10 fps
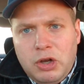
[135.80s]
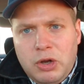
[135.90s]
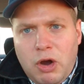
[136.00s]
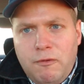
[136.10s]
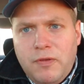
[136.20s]

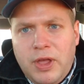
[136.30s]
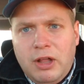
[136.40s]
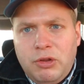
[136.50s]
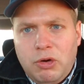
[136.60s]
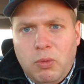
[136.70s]
go for
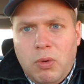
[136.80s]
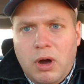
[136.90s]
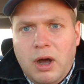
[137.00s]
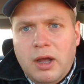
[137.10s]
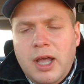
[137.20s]
that little
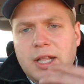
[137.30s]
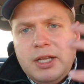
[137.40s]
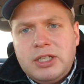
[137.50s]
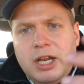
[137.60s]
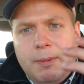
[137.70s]
walk,
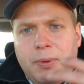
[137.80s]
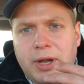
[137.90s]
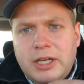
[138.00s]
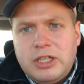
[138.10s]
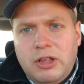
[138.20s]
that's going to
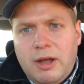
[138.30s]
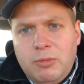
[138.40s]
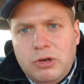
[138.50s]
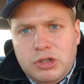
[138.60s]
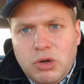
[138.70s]
bring us a lot
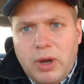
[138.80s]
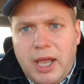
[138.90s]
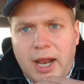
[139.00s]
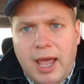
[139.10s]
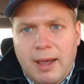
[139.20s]
more joy
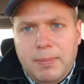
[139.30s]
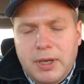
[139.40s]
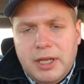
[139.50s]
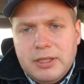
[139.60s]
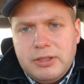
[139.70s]
and
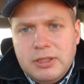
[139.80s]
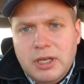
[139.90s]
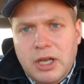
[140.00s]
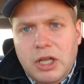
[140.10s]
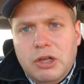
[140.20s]
happiness.
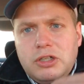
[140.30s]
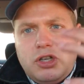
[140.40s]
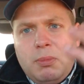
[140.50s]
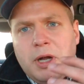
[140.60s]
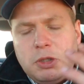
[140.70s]
There's
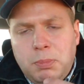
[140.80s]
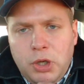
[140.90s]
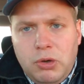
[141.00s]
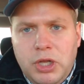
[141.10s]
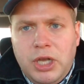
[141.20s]
so much
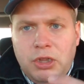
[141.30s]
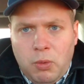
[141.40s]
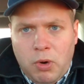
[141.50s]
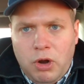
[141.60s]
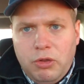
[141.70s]
beauty in the
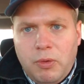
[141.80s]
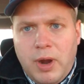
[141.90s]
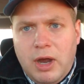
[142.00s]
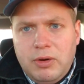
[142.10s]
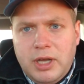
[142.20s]
world
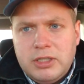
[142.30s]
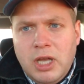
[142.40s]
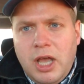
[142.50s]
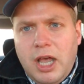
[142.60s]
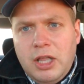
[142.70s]
around us,
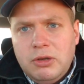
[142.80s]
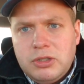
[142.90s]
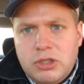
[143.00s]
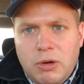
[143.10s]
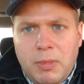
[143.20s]
and there's
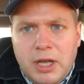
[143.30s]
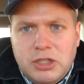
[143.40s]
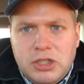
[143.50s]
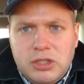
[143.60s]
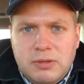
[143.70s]
so
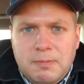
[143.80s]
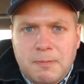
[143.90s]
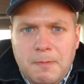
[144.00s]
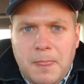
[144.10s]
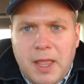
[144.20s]
much
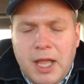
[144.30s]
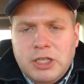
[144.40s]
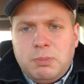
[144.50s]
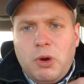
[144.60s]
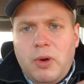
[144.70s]

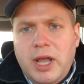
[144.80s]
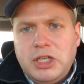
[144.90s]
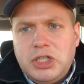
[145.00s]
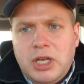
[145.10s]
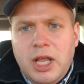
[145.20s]

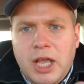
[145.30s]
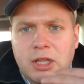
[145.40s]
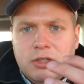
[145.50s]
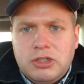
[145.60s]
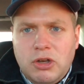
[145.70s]
inspiration, and
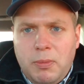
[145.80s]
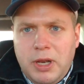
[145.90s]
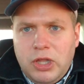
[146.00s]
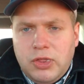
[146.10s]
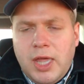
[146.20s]
there's so
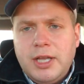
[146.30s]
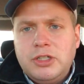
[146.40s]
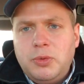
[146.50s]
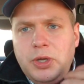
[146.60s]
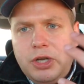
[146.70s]
many things
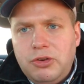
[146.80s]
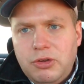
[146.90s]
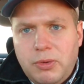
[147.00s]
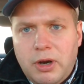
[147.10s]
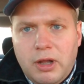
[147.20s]
that we can
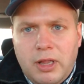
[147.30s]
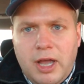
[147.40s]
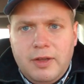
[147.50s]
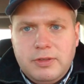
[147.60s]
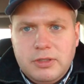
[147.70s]
do in our
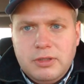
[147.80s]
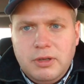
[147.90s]
lives.